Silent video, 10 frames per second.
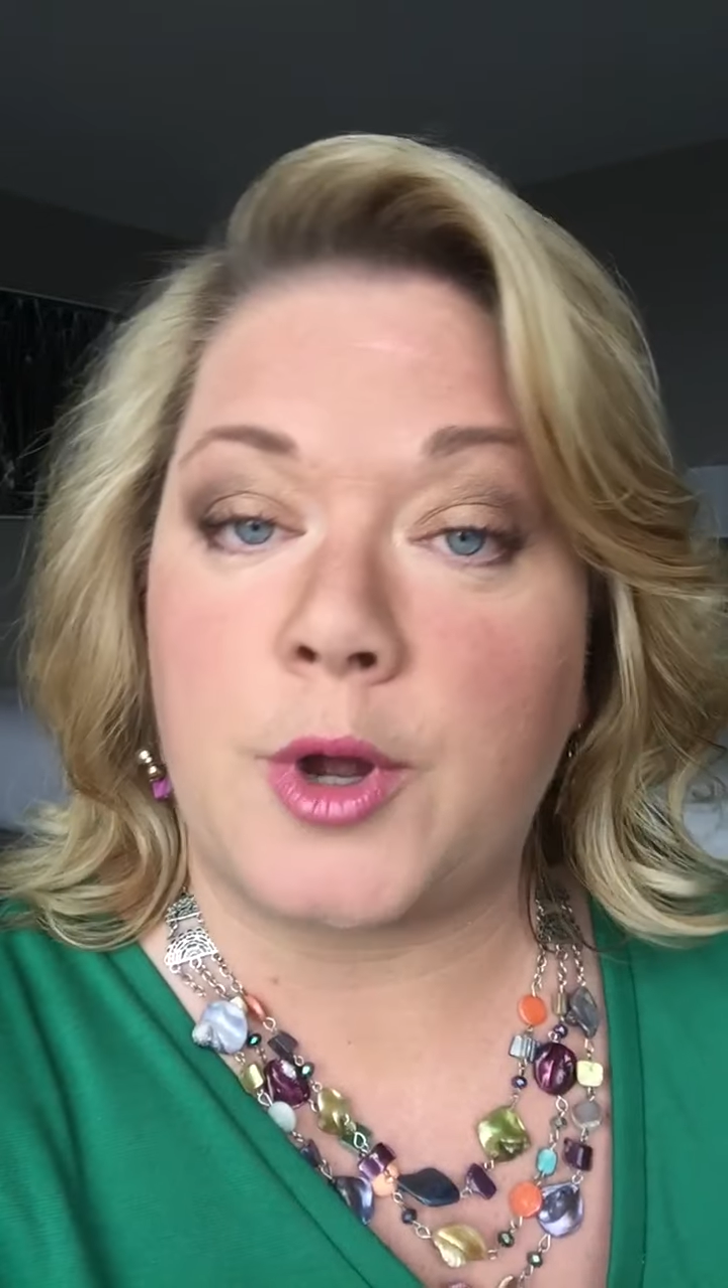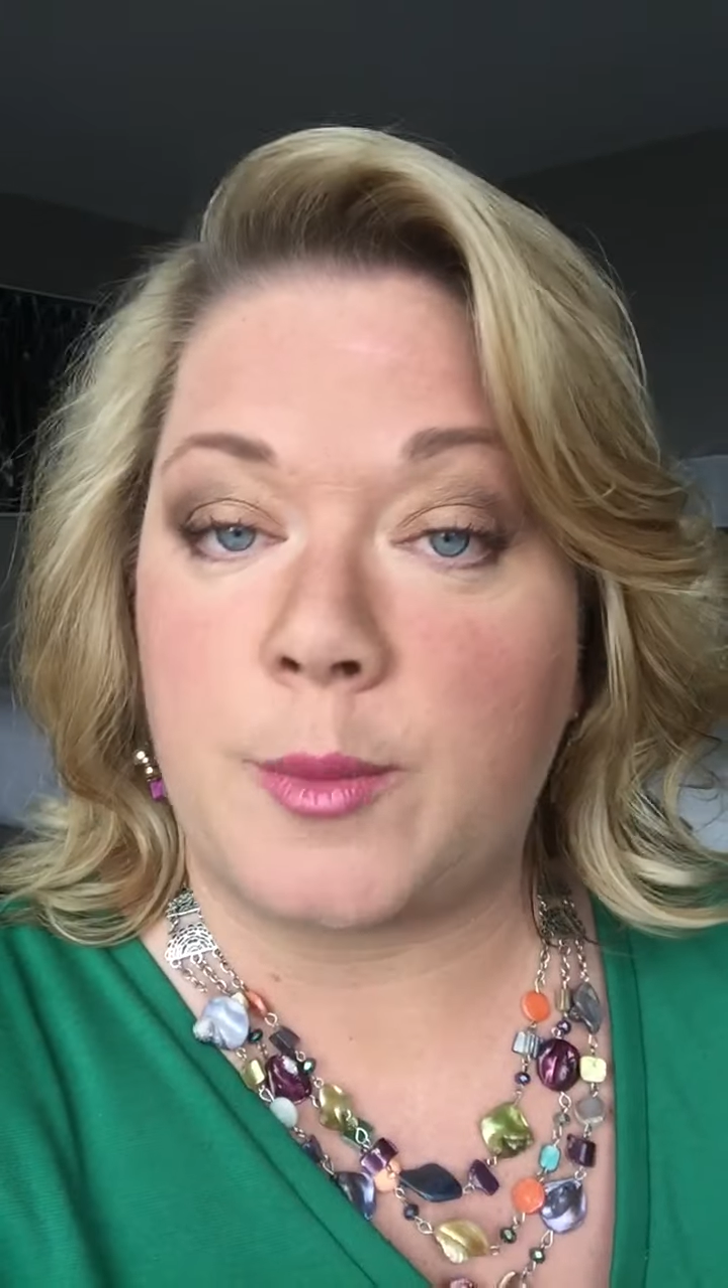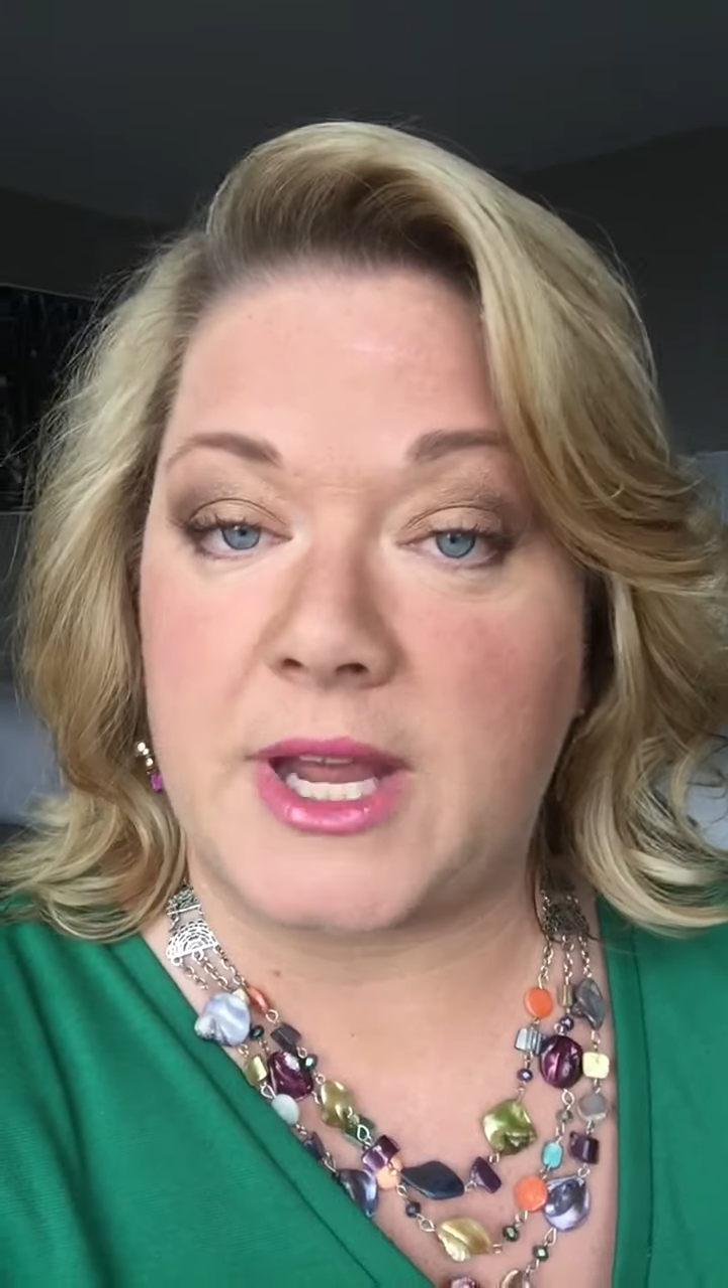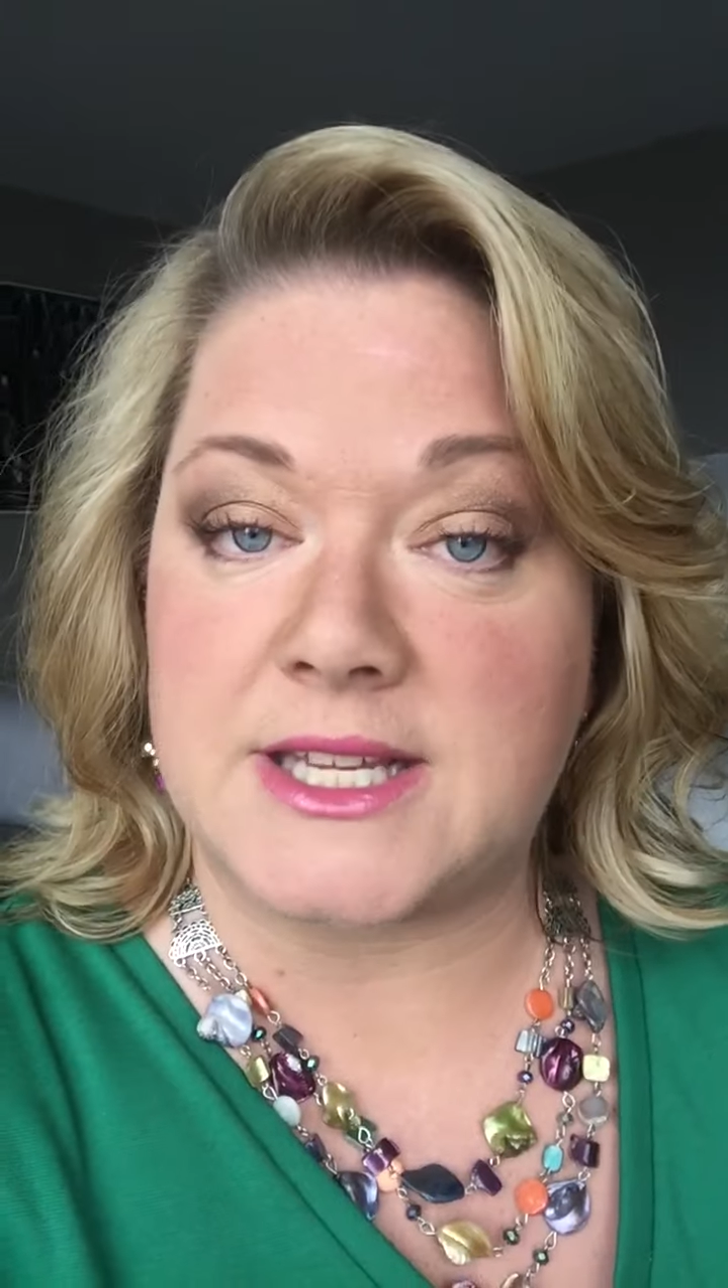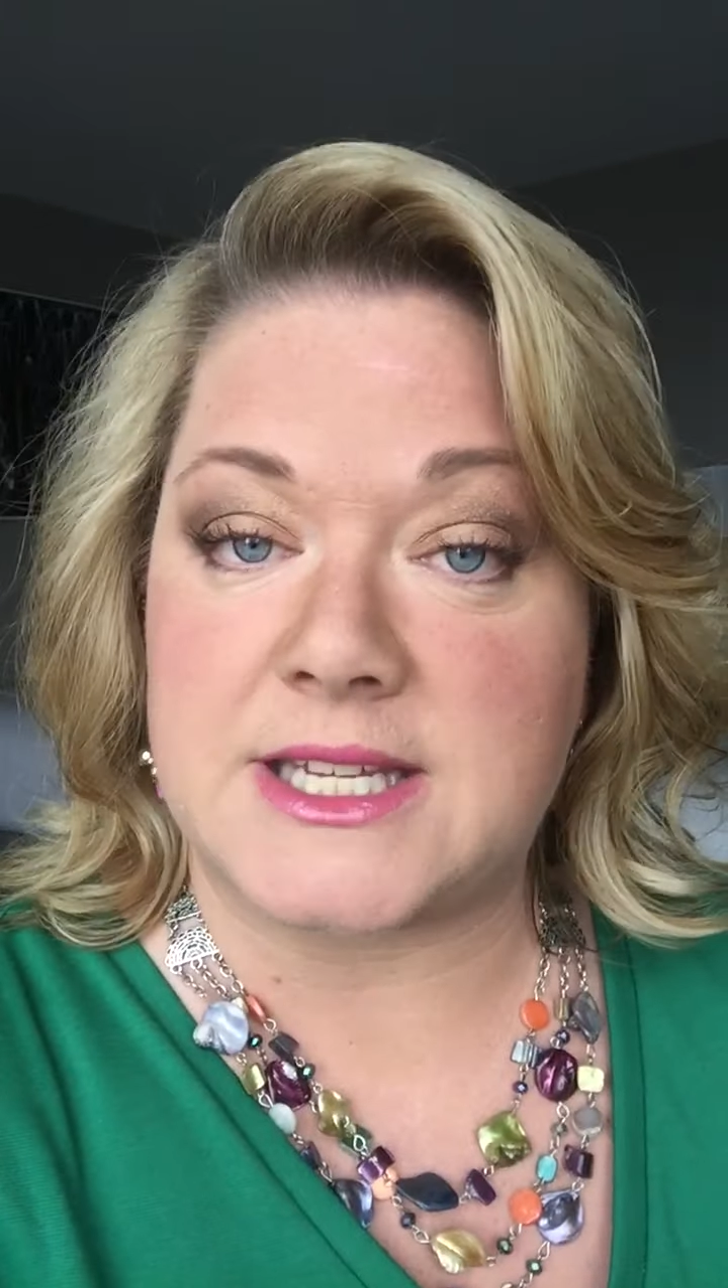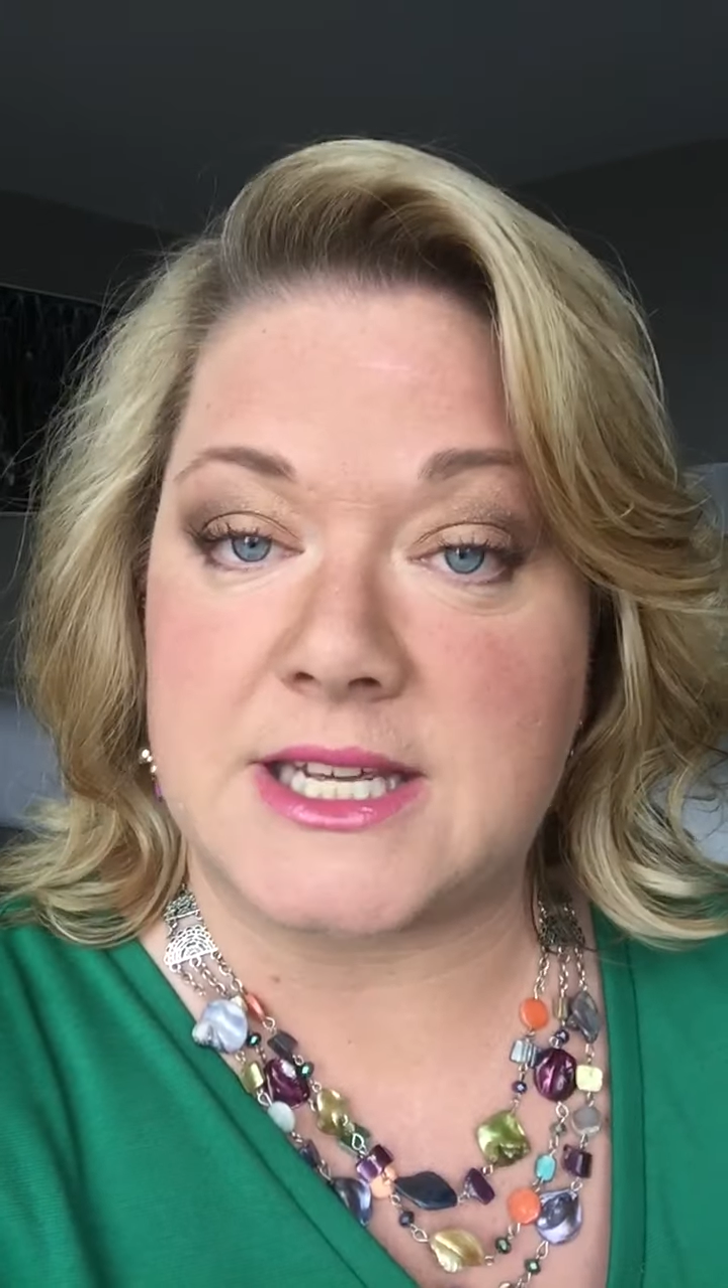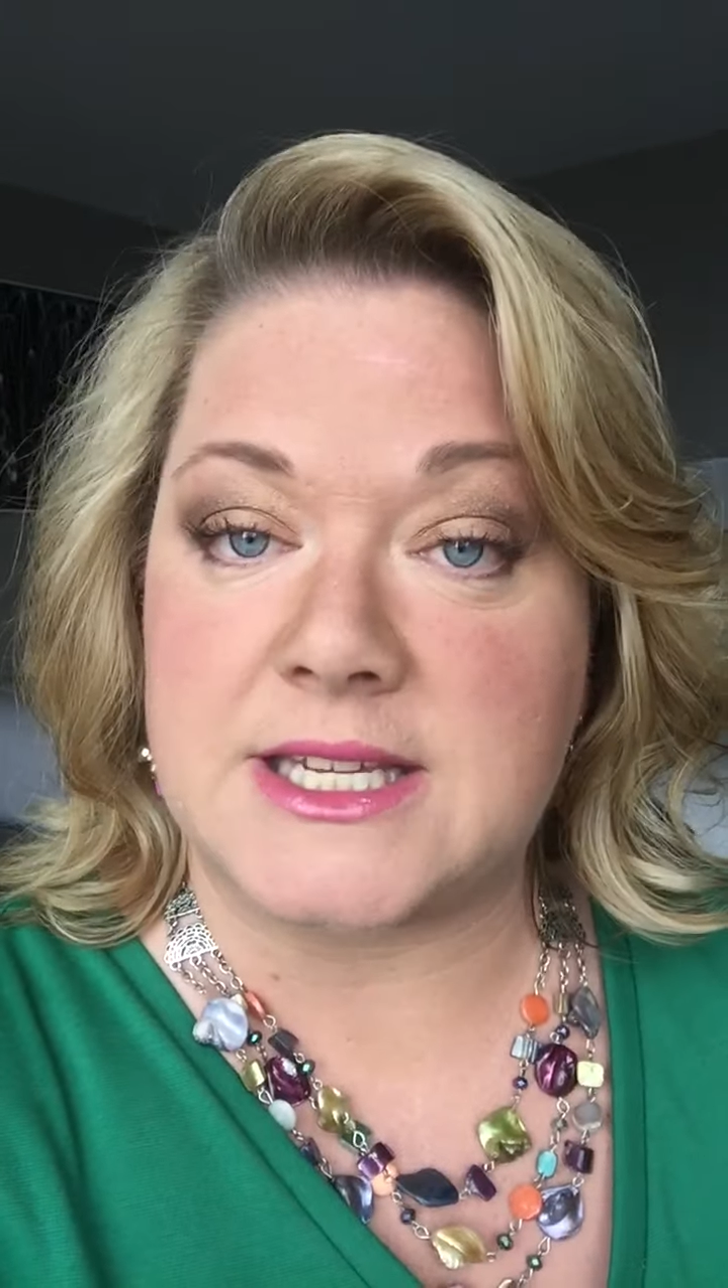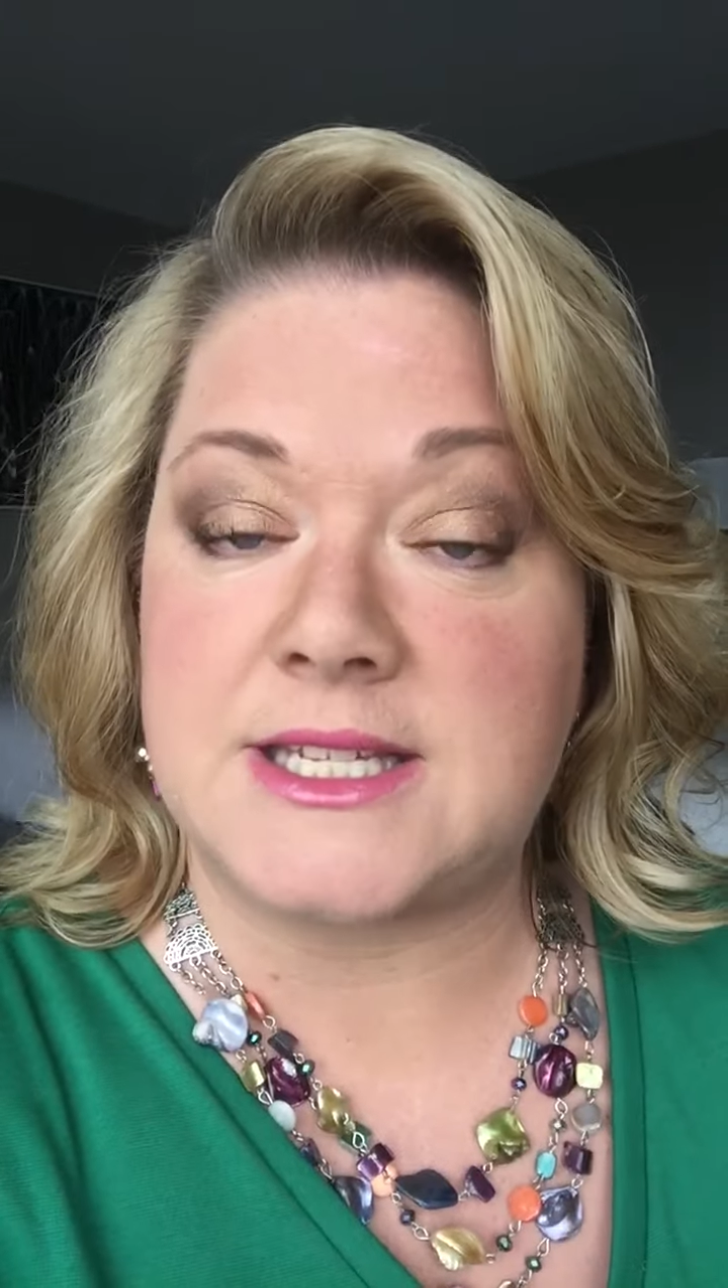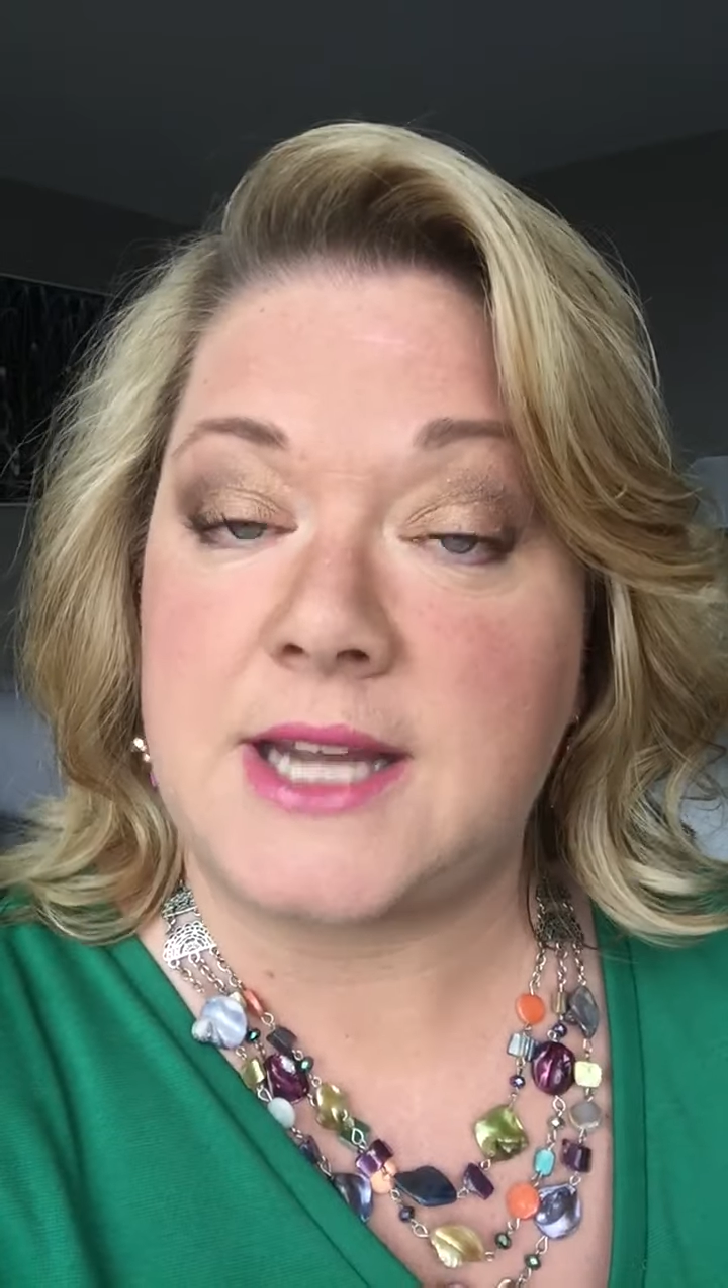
Romance's